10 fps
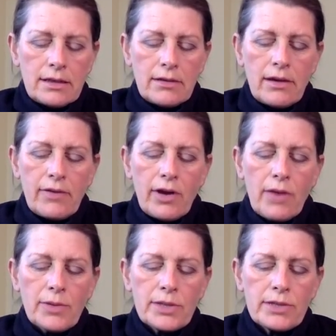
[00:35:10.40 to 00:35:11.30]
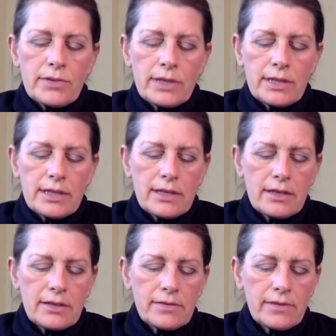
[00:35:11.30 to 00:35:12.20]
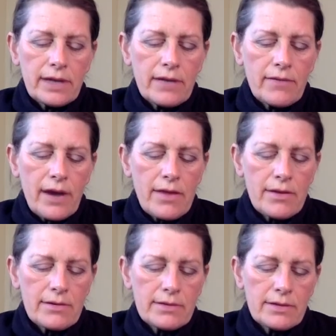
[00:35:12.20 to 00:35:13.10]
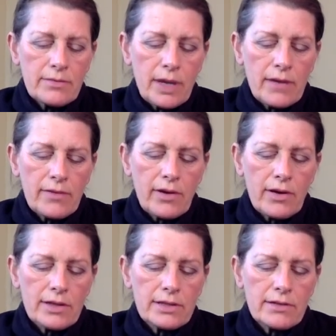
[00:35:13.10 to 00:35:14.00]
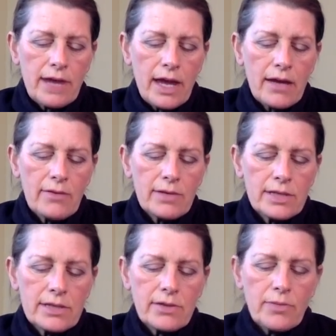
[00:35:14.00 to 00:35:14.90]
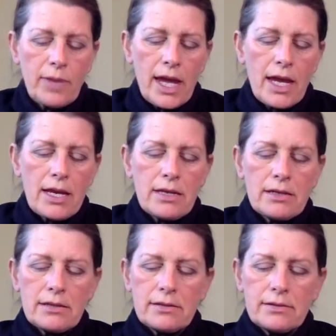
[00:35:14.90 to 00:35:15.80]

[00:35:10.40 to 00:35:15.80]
you have an opportunity to forgive others who may have caused you anguish or pain.